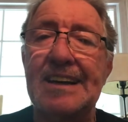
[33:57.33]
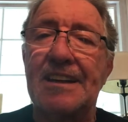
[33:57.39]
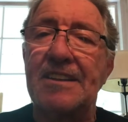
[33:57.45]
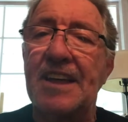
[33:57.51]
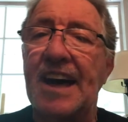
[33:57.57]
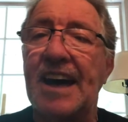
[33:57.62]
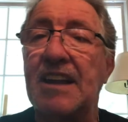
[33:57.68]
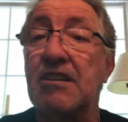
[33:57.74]

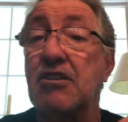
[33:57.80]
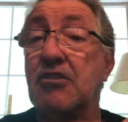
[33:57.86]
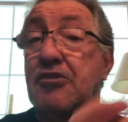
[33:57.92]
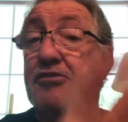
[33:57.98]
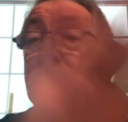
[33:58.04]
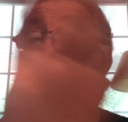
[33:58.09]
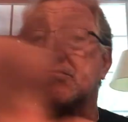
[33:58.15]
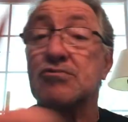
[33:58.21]
that
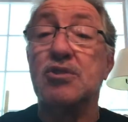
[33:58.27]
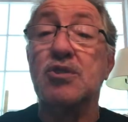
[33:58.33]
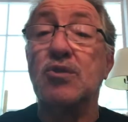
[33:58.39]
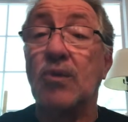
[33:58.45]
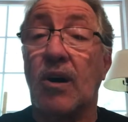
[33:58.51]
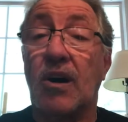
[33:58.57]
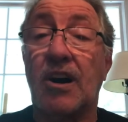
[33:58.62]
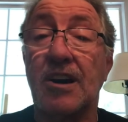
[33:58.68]

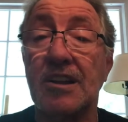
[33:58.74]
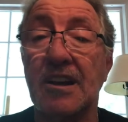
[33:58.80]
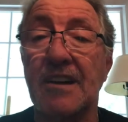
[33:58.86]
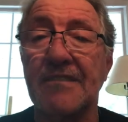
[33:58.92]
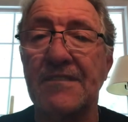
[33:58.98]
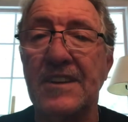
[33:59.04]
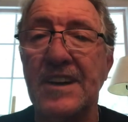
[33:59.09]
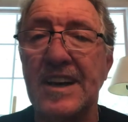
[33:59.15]
through all
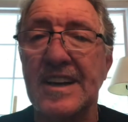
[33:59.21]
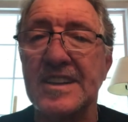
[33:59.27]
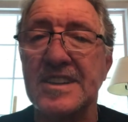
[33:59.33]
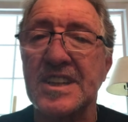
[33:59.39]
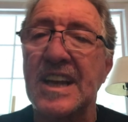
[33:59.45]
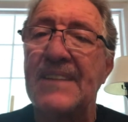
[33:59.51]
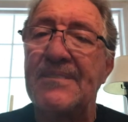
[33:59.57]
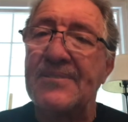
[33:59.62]
of
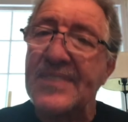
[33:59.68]
this,